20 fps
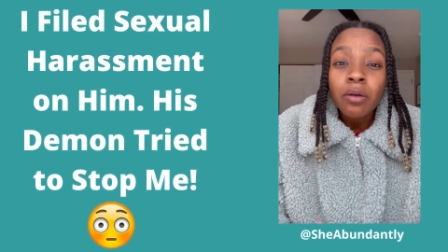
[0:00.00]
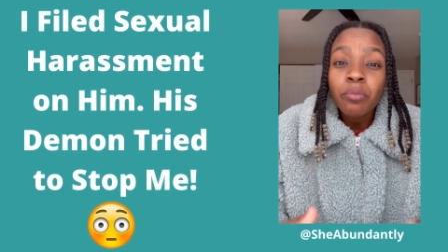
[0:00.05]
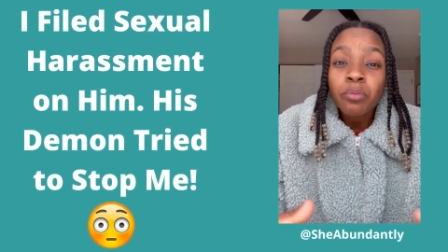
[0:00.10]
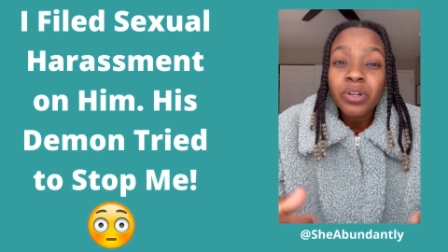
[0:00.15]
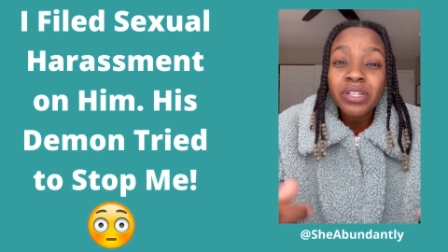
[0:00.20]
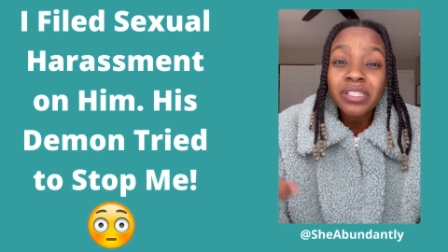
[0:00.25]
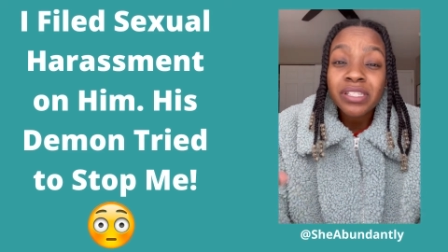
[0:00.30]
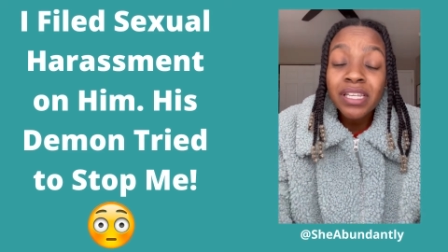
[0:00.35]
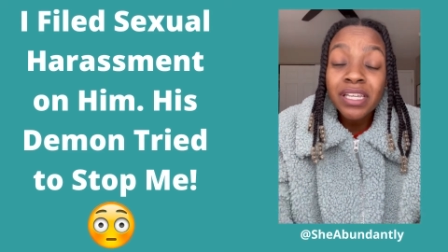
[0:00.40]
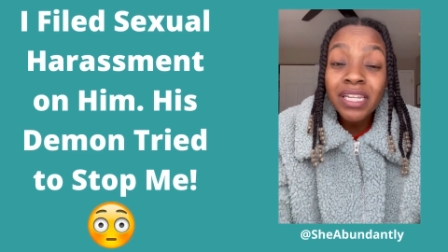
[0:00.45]

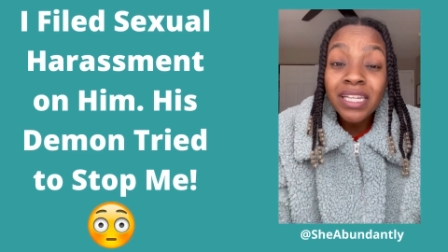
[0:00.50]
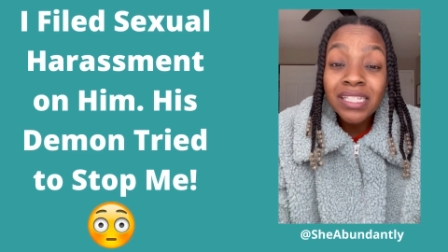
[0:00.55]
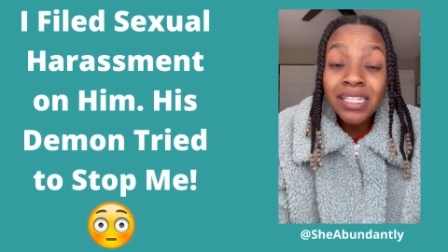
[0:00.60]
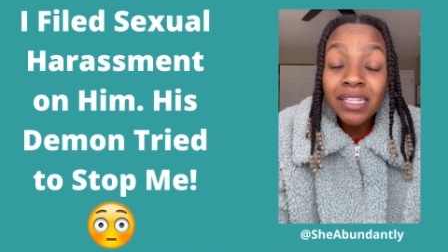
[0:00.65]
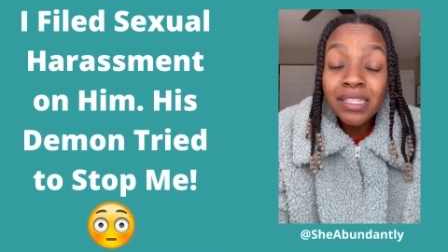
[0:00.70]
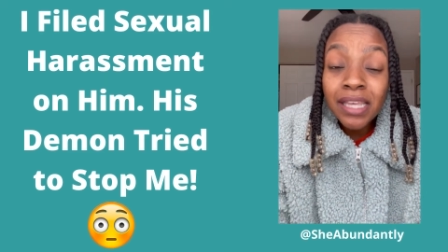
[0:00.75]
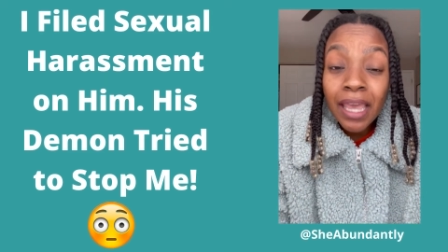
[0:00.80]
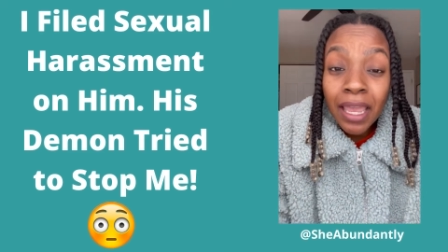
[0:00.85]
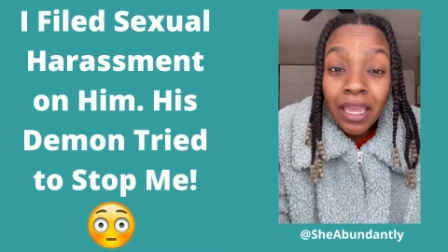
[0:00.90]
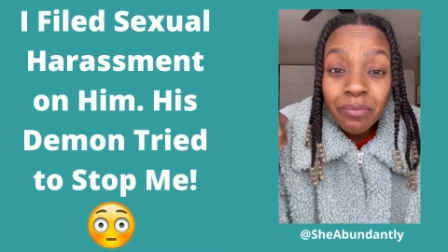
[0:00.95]
Proceeded to
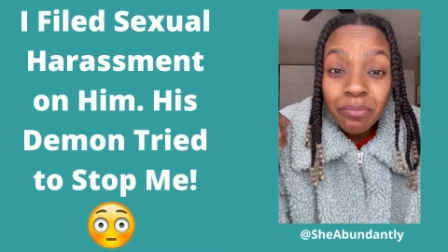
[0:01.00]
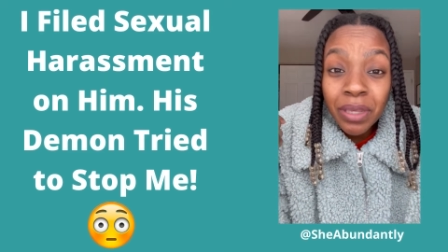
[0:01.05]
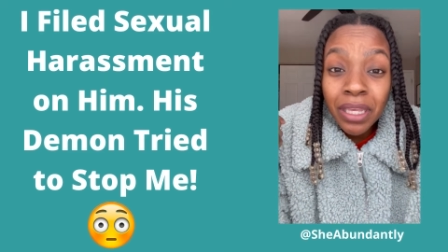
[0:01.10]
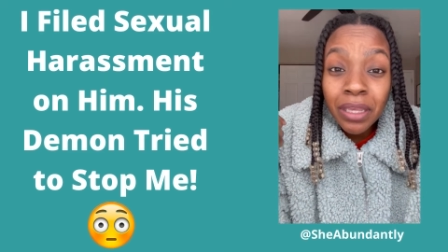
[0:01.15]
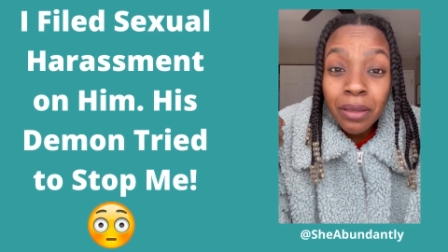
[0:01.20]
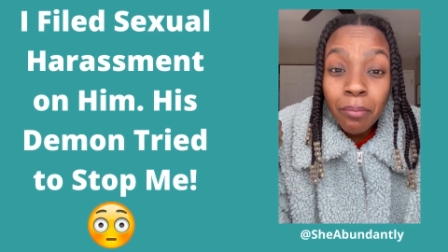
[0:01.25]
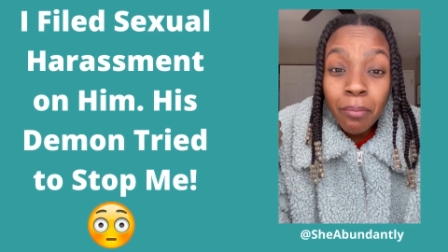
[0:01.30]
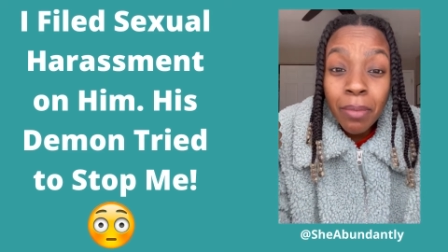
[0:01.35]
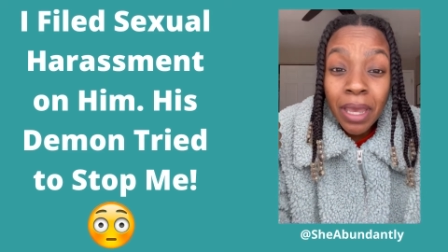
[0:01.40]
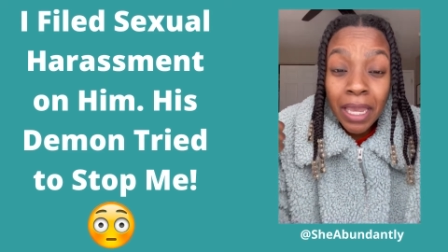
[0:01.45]
take
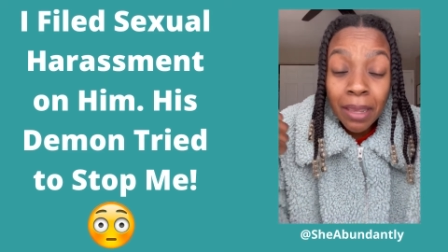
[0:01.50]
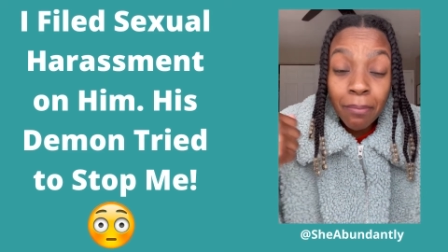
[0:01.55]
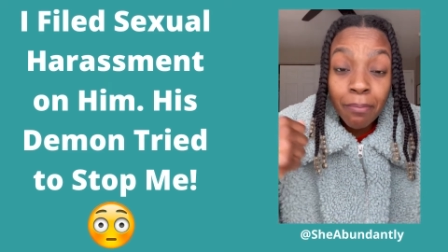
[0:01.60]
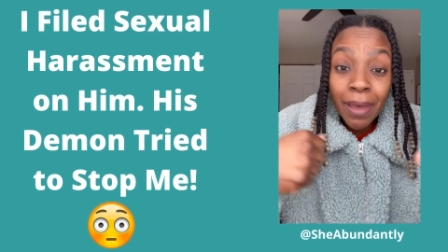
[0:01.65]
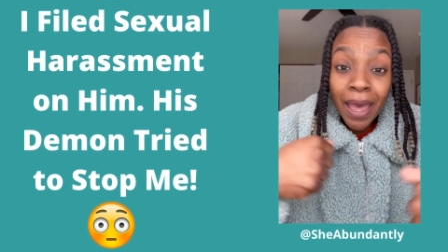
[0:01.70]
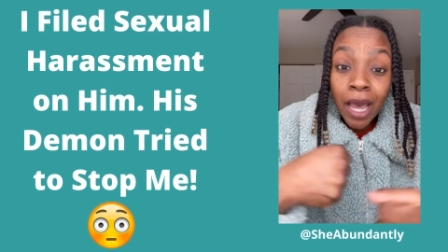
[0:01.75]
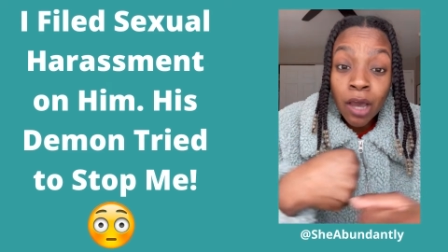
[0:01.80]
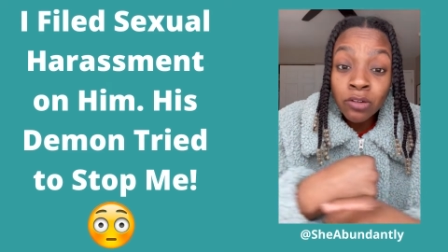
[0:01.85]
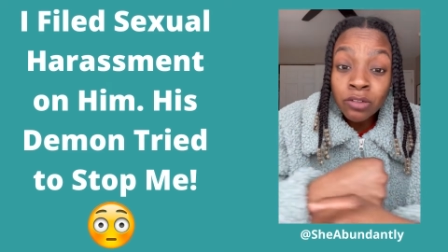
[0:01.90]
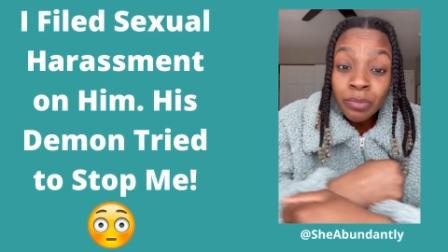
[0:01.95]
me. He
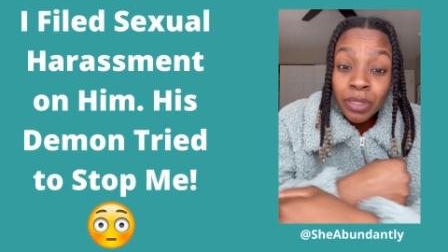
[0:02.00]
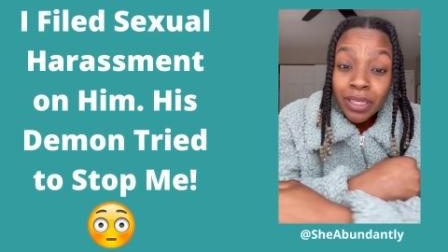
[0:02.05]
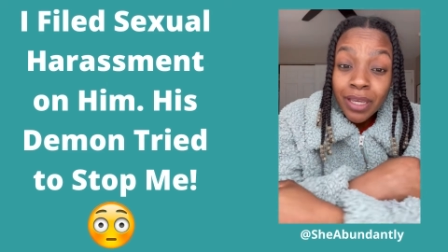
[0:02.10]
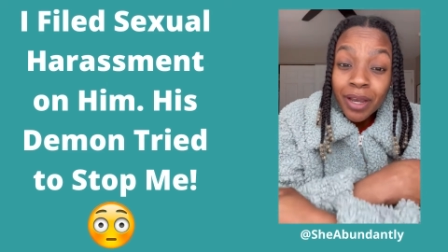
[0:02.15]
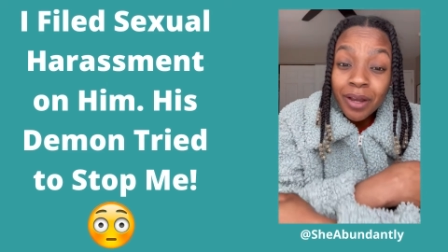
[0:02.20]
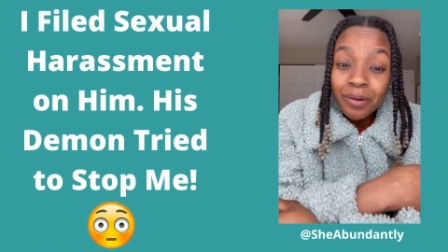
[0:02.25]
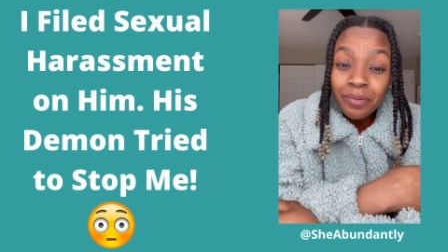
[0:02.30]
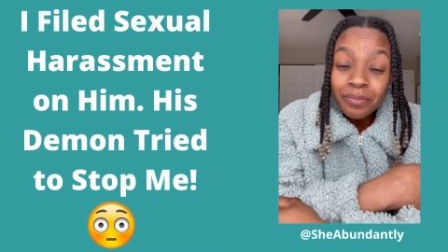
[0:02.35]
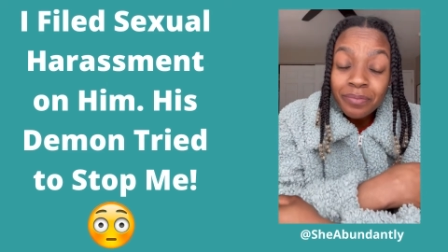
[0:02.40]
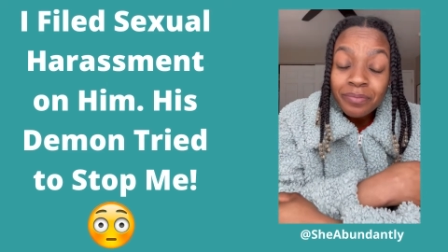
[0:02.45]
bound me
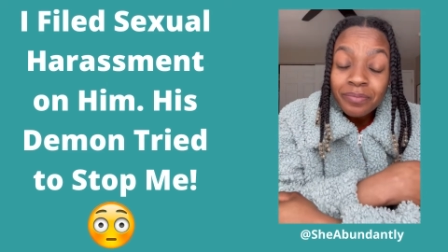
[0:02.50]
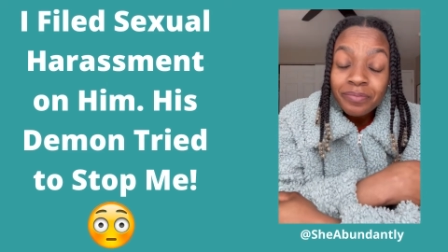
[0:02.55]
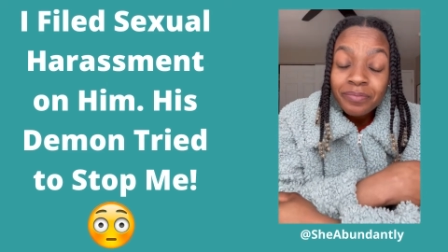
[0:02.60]
up